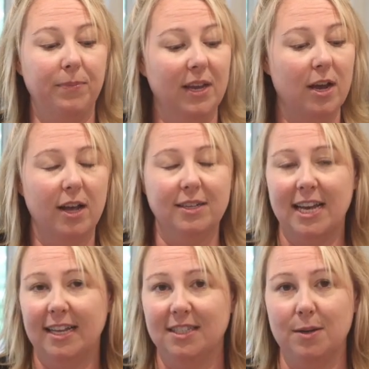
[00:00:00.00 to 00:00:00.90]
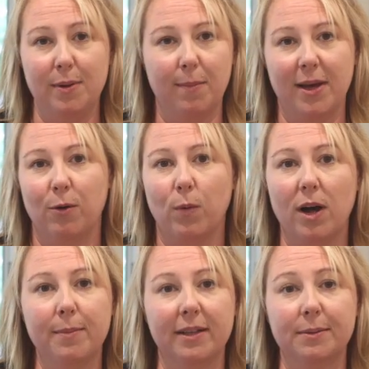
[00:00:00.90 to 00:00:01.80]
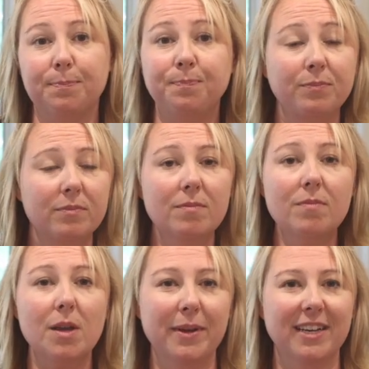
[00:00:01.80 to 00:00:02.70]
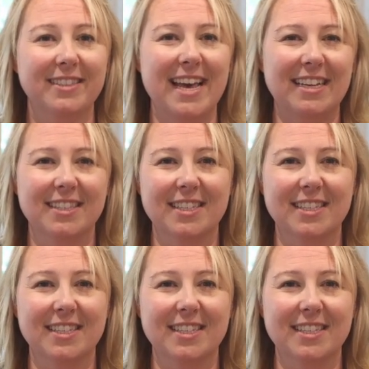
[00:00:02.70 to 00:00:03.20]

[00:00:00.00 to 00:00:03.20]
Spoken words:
it tends to be a better watermelon, because that's